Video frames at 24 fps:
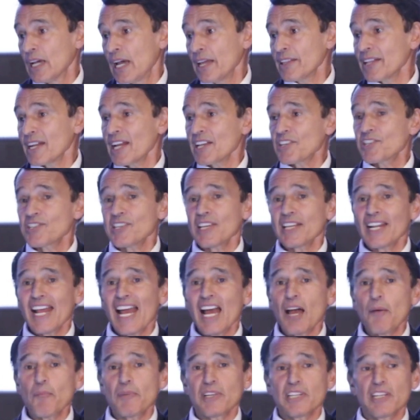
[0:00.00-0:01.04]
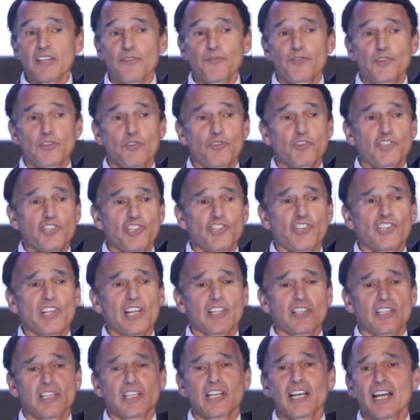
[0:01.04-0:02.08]
And then I said, how many of you just
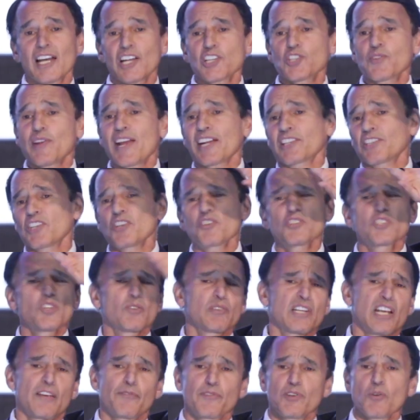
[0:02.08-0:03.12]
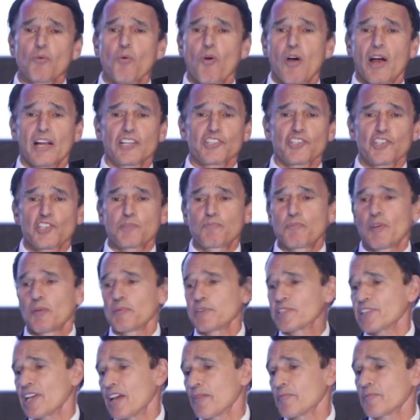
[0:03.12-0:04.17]
said to the contractor, you do whatever you want and just bill
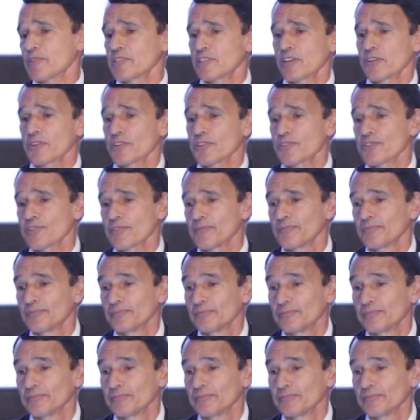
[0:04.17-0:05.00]
me time and materials?